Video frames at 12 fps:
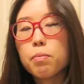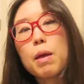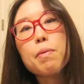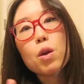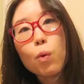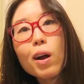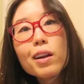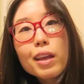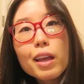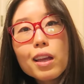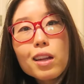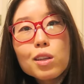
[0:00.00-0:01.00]
Maybe one
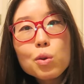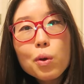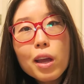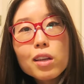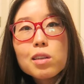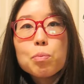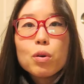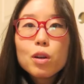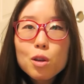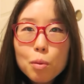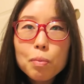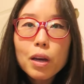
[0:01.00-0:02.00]
kit is okay to put
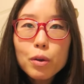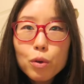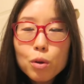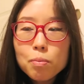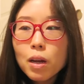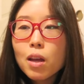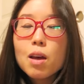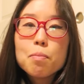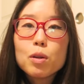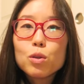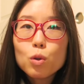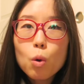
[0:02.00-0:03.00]
in your bedroom,
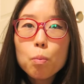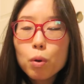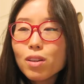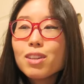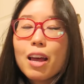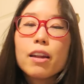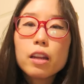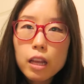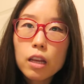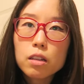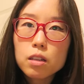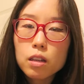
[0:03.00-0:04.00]
but don't put 10
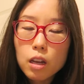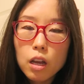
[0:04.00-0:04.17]
kits.